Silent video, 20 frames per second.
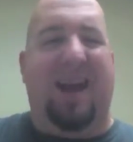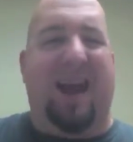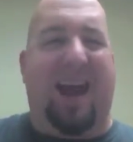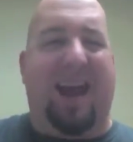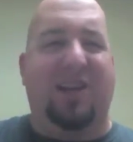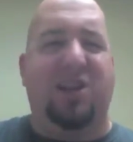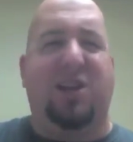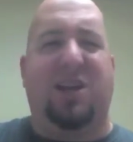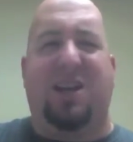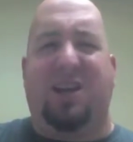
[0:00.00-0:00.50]

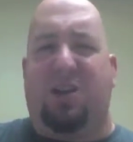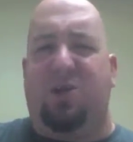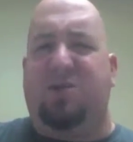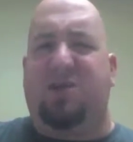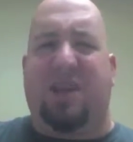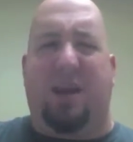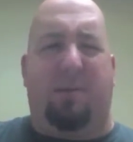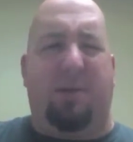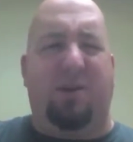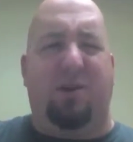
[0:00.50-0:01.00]
and you can
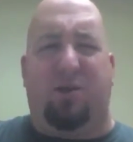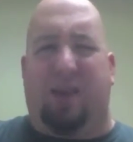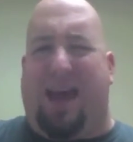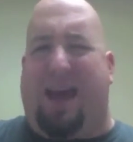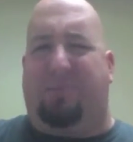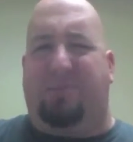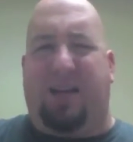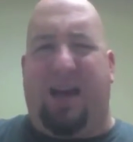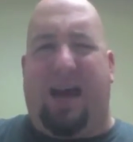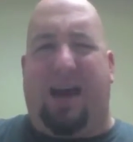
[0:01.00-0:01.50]
use some on your
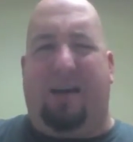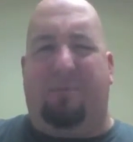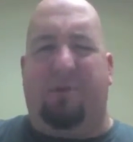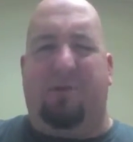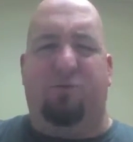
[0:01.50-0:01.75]
laptop.